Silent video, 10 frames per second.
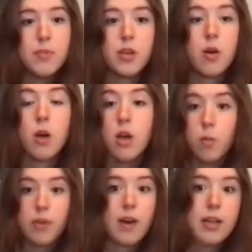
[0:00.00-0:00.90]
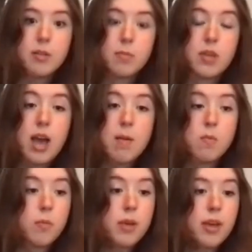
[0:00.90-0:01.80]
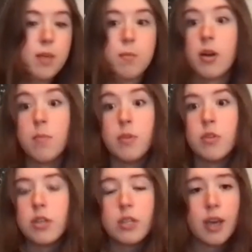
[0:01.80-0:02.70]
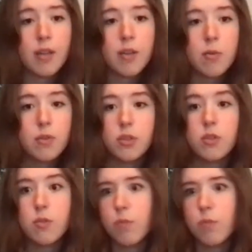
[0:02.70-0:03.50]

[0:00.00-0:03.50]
So we've had some time where we can work on music together, which is